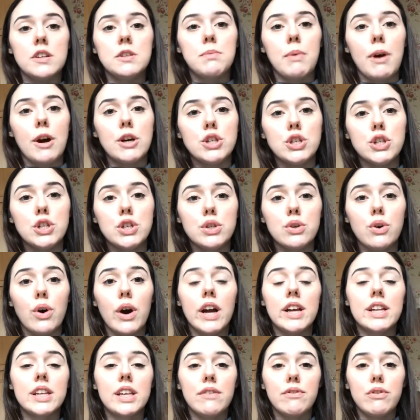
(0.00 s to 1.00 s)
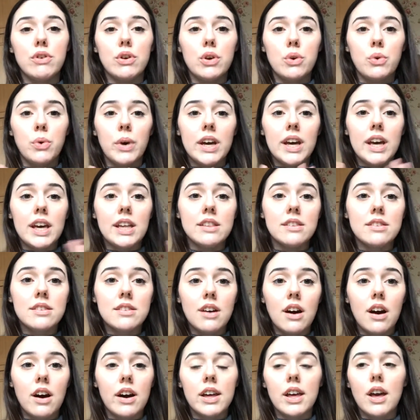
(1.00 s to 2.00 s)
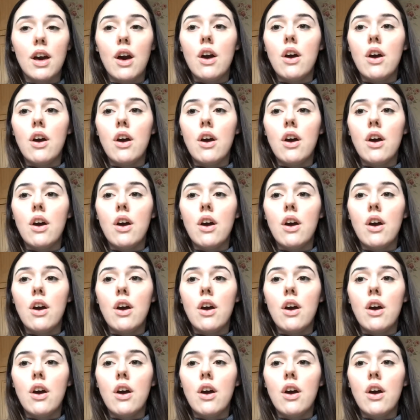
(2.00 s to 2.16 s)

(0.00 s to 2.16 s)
but I just thought I'd give you a quick insight